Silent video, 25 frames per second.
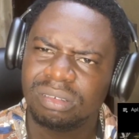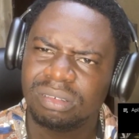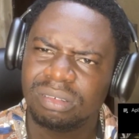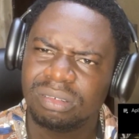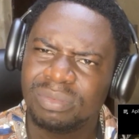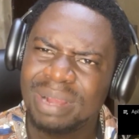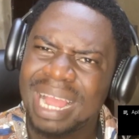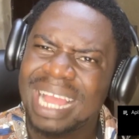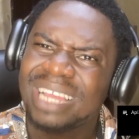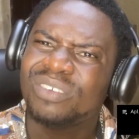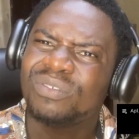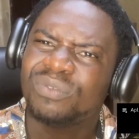
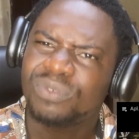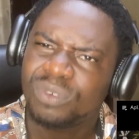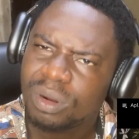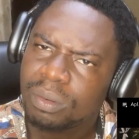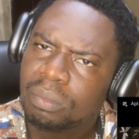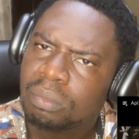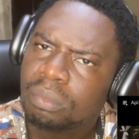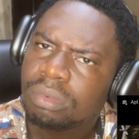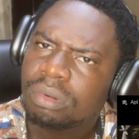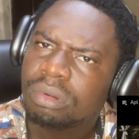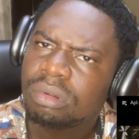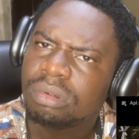Where are you
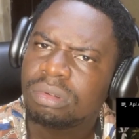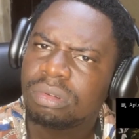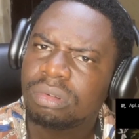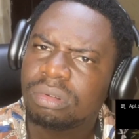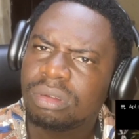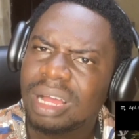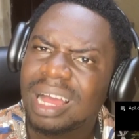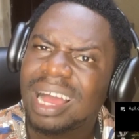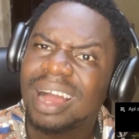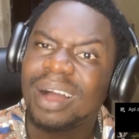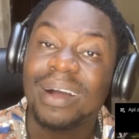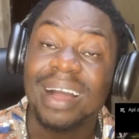from?
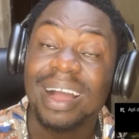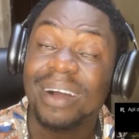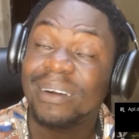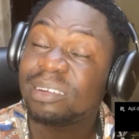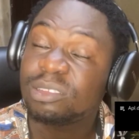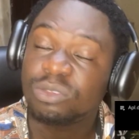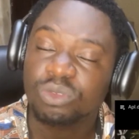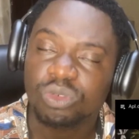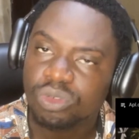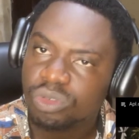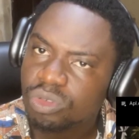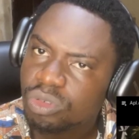I
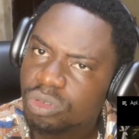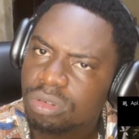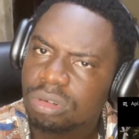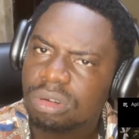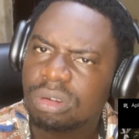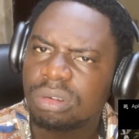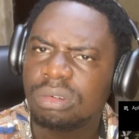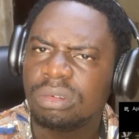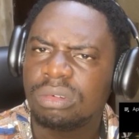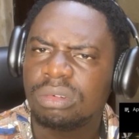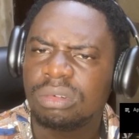want to know.